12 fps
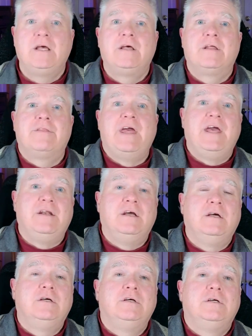Then,
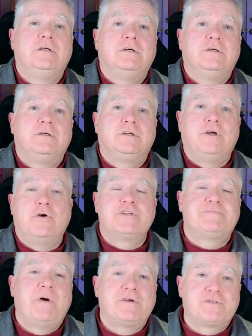
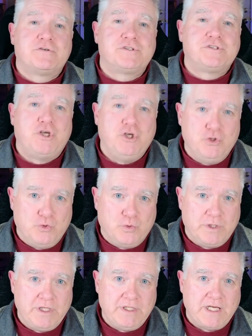Ghostbusters 2
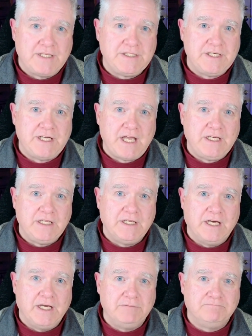in
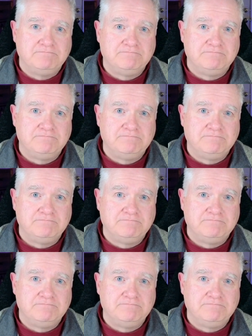1989.